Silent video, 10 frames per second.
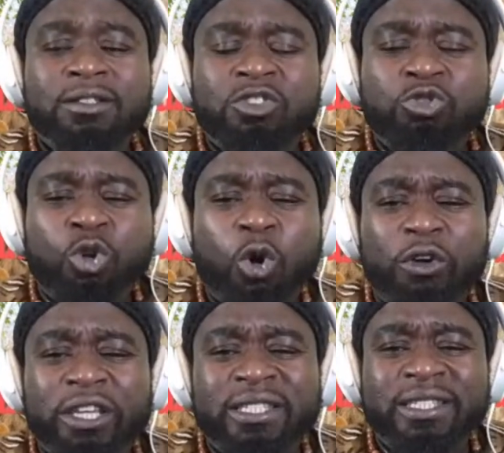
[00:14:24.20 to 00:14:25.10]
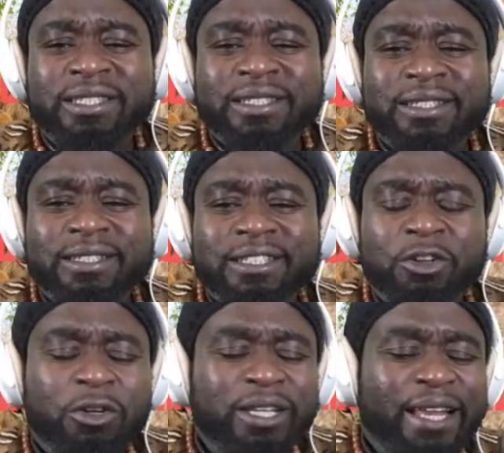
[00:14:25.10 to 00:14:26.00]
stories,
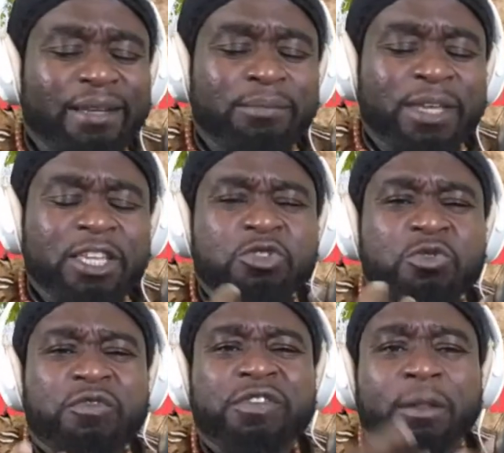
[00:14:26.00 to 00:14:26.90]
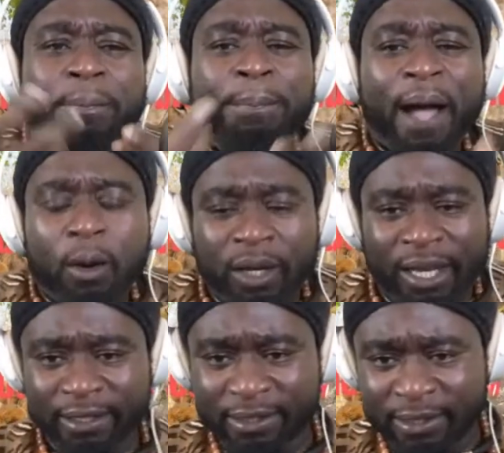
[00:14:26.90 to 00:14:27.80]
that make you feel
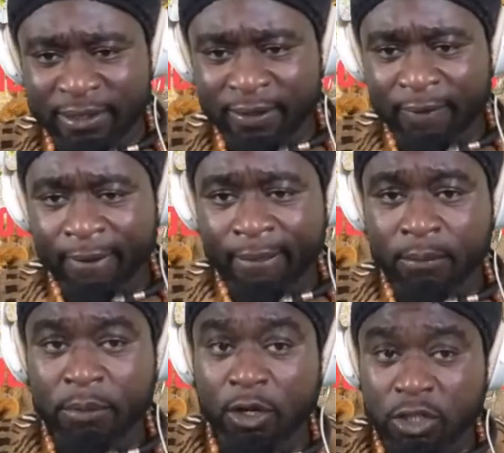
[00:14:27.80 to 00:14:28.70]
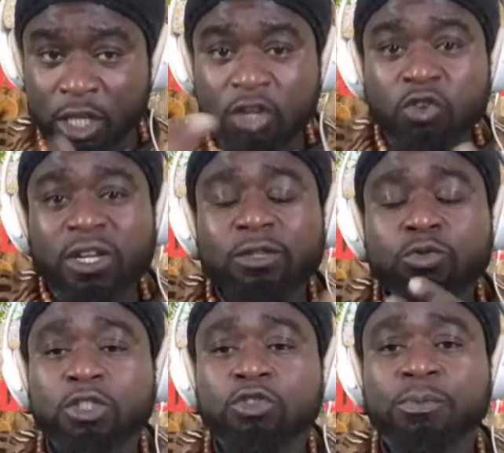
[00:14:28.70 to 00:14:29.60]
powerless, because they know
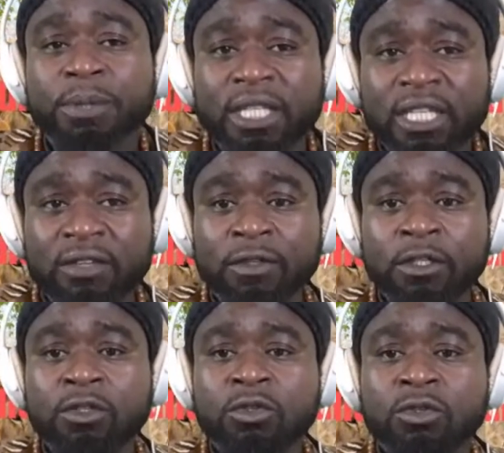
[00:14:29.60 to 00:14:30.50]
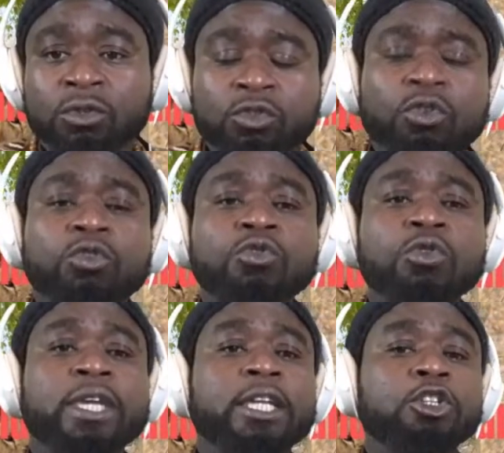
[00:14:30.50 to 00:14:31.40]
that's what you believe. So
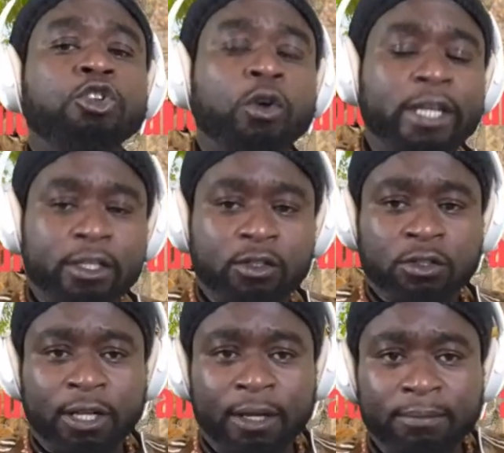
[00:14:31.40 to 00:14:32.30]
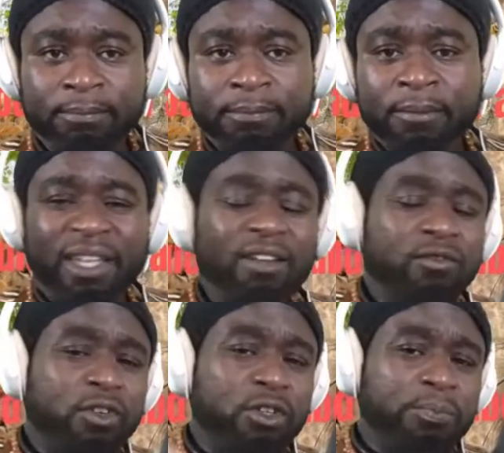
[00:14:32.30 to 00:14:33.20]
you can donate to them.
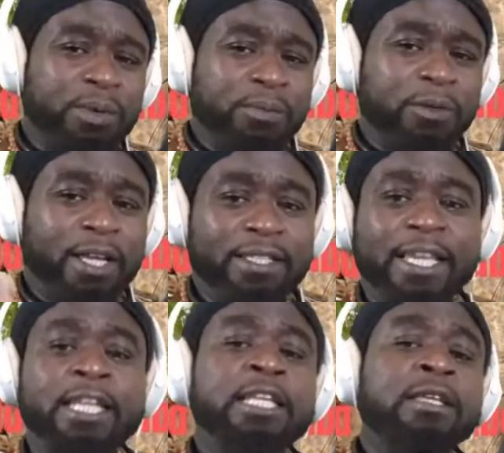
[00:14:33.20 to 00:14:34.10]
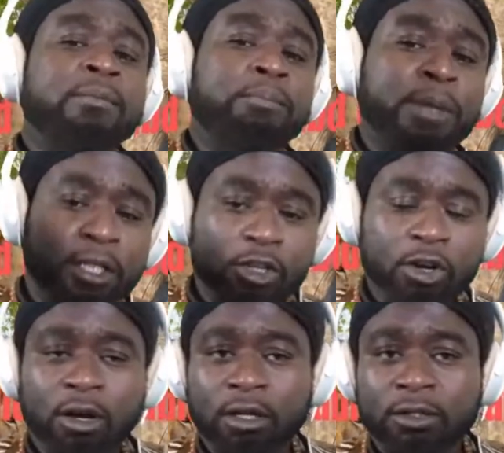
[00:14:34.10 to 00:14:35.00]
And for the people that said, build
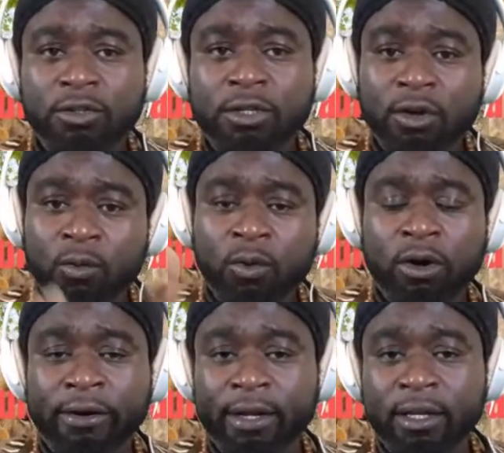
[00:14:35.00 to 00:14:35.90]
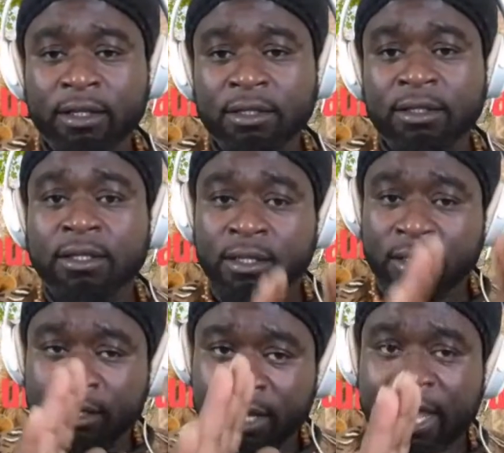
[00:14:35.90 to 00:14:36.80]
your country, don't worry.
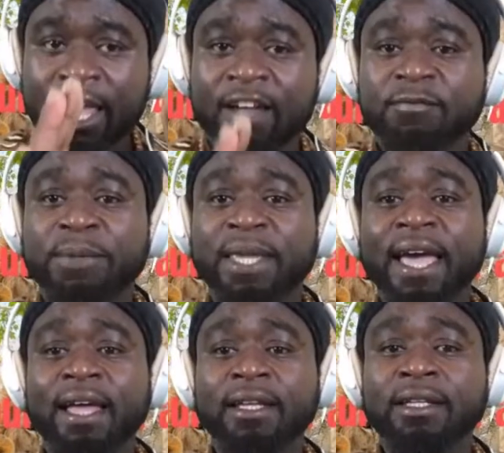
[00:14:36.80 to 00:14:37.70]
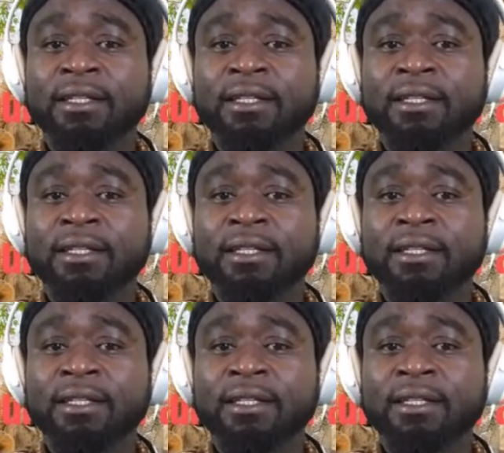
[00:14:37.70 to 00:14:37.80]
I have begun.